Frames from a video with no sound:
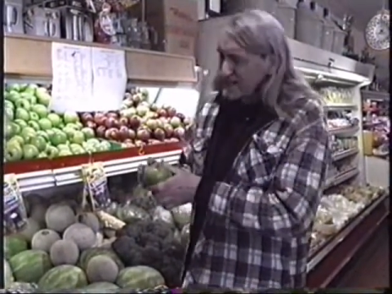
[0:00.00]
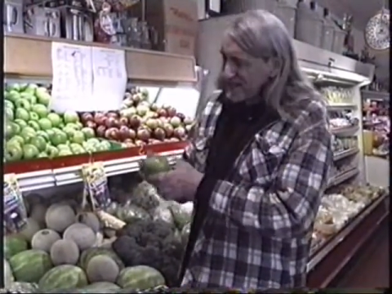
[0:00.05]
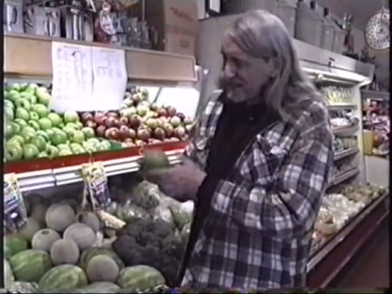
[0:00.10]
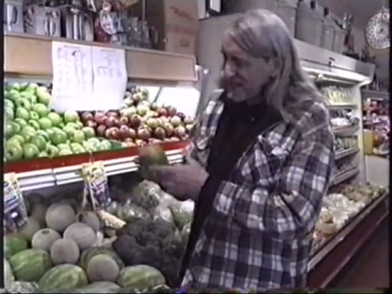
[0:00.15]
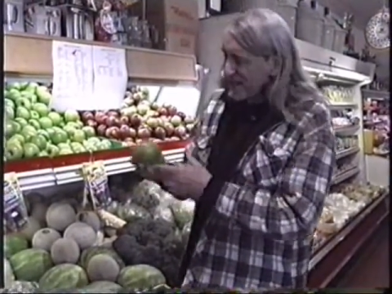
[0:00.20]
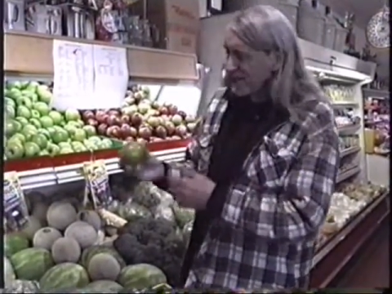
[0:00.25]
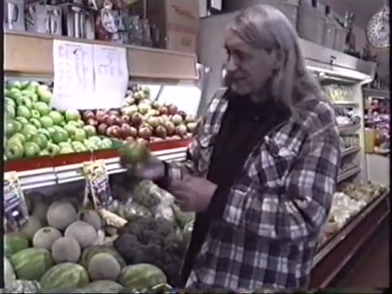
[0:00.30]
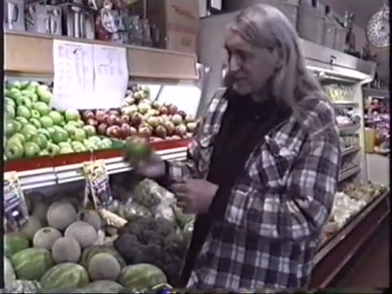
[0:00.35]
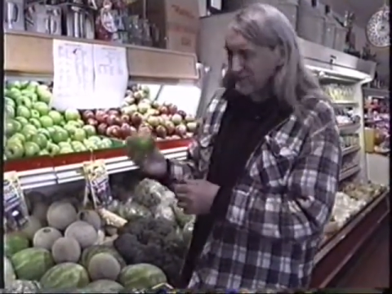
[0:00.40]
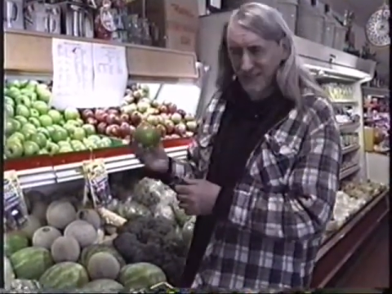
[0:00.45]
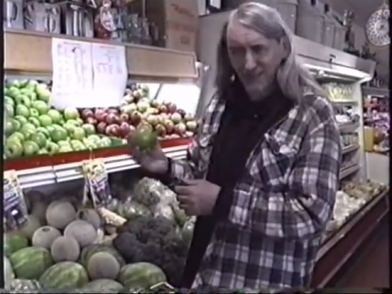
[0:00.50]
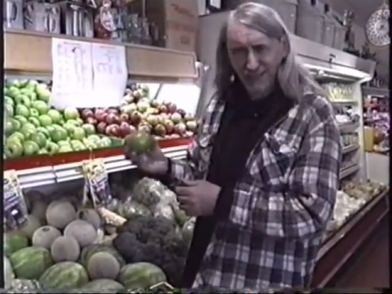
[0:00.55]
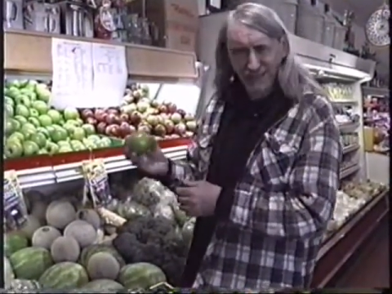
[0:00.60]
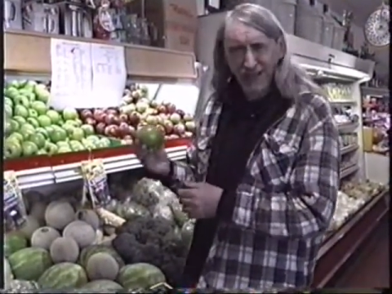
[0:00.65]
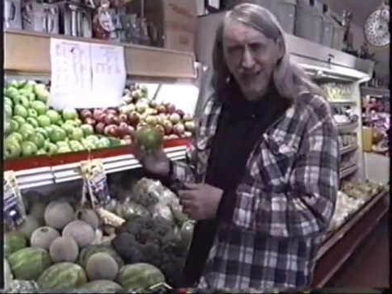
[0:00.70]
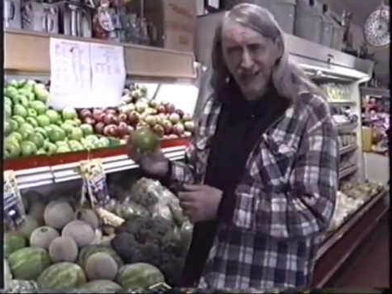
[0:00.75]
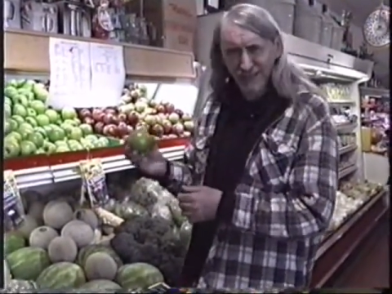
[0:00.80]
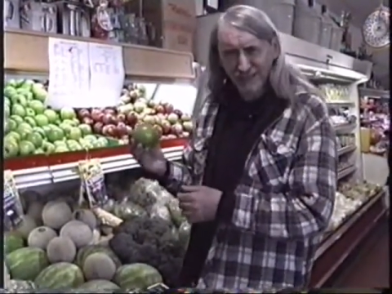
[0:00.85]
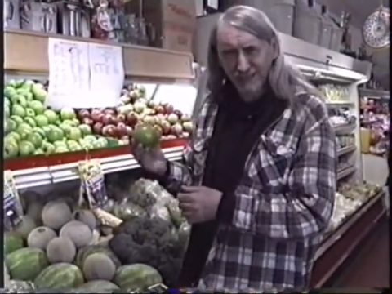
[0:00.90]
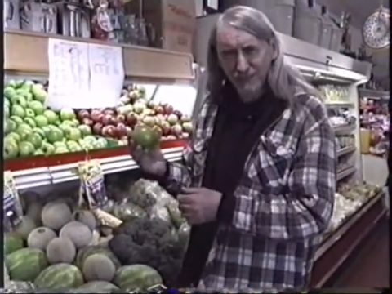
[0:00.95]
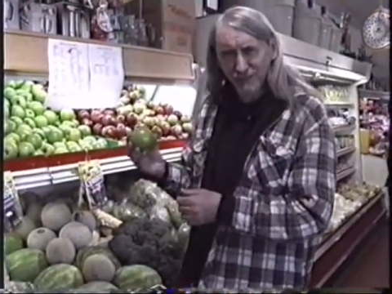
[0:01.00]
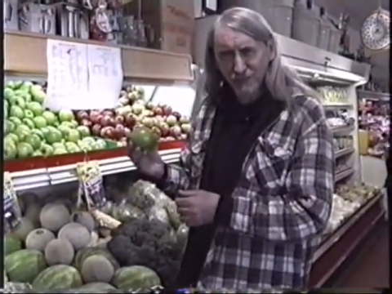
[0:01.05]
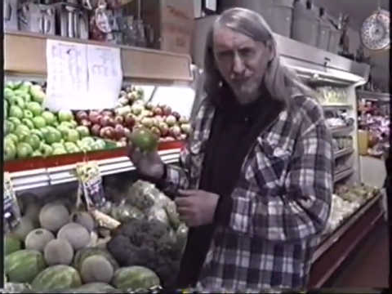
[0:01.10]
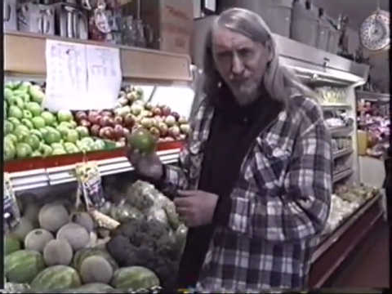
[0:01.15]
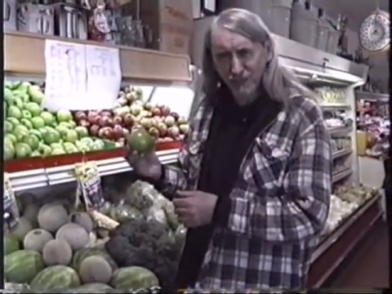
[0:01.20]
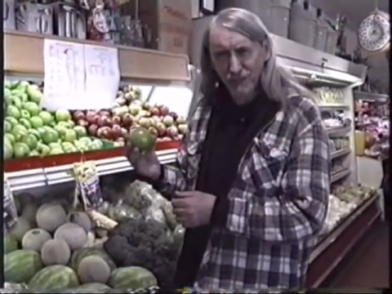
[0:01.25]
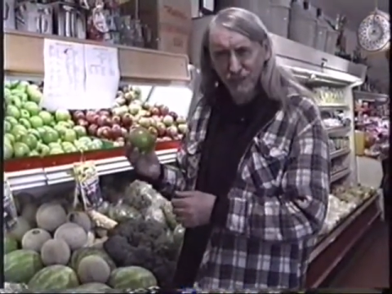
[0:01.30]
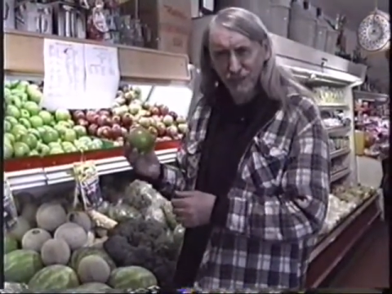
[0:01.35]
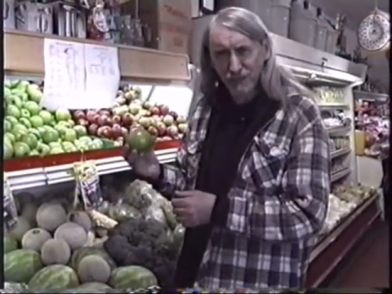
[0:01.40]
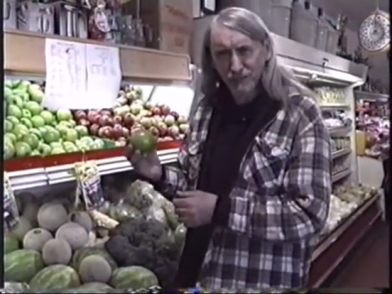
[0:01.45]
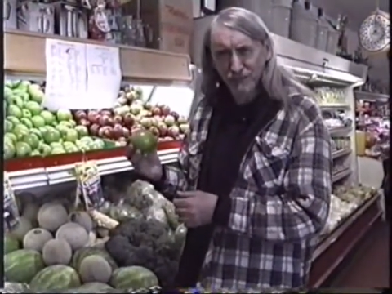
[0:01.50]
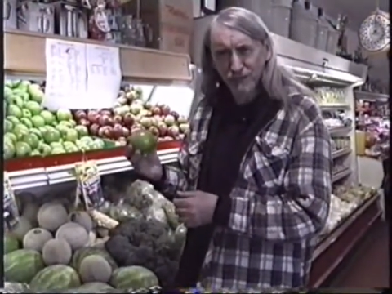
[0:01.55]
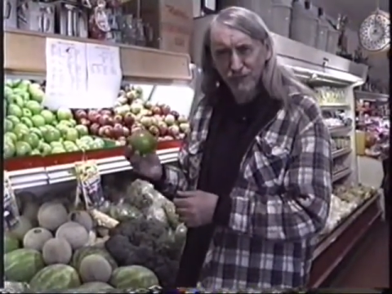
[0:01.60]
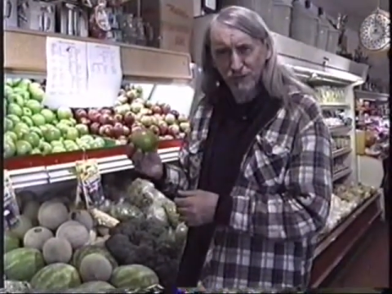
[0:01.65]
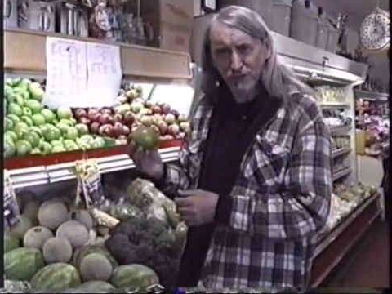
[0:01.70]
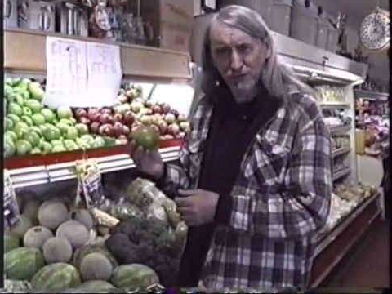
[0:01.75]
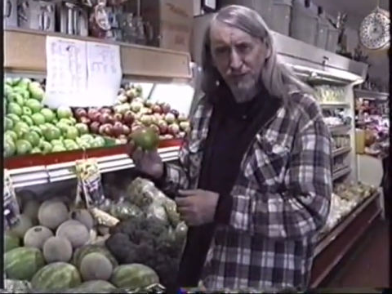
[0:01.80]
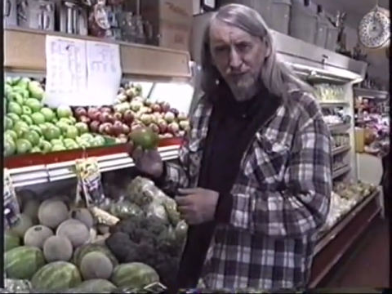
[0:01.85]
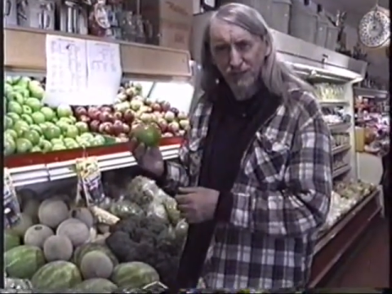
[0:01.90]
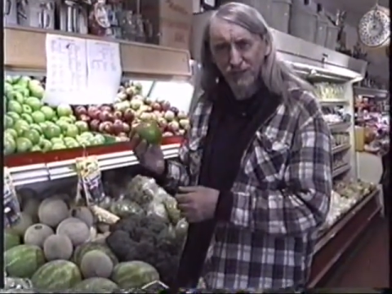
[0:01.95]
times the concentration of the
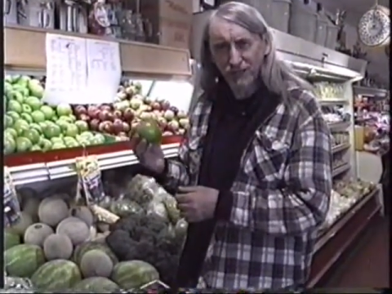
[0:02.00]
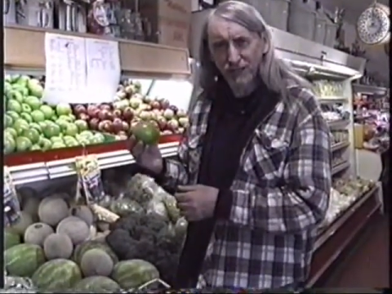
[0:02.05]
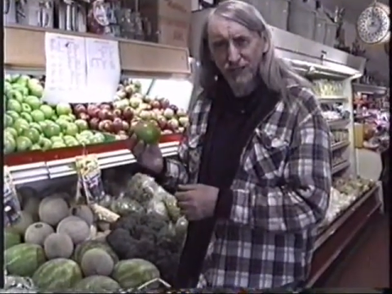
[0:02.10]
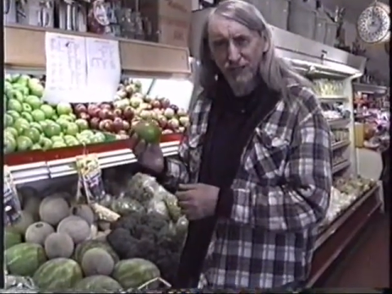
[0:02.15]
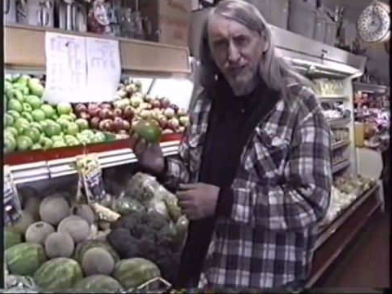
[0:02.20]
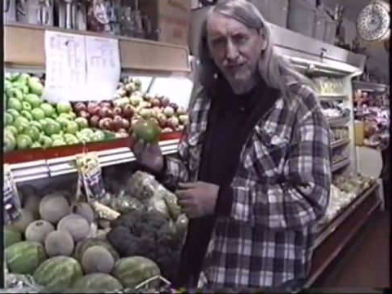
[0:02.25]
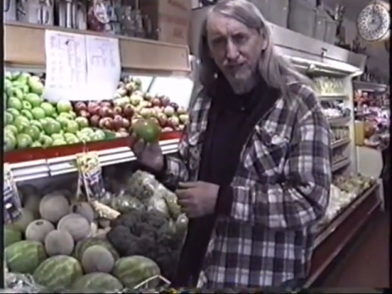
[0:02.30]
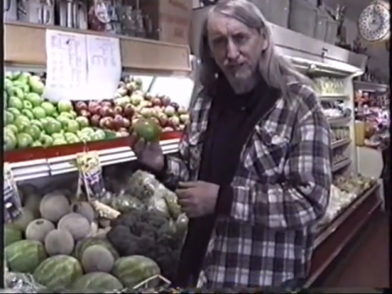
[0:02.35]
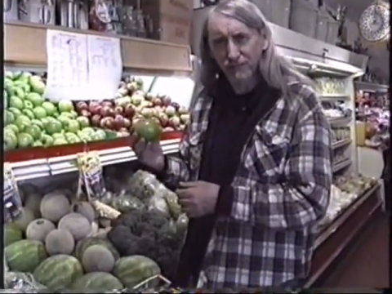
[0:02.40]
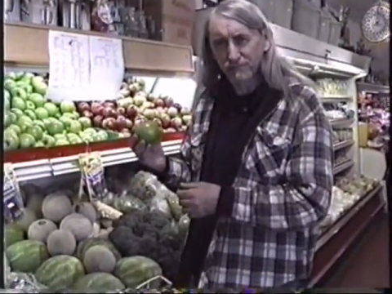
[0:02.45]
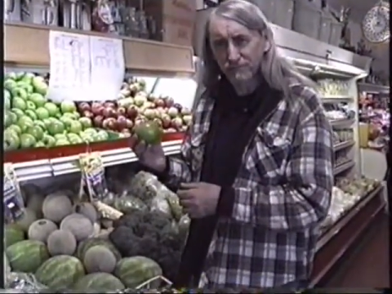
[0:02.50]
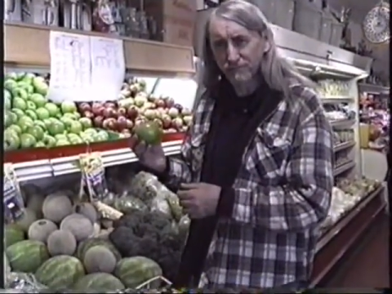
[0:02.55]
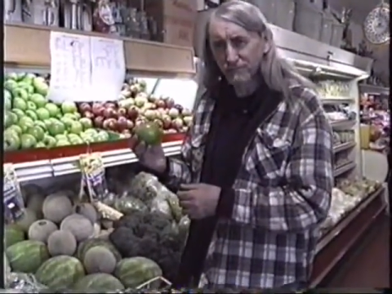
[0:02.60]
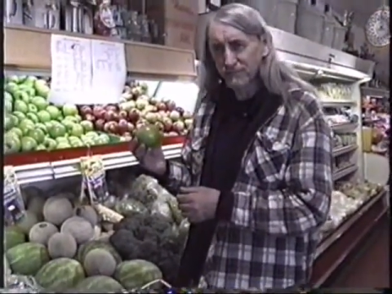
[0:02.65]
sugar in here.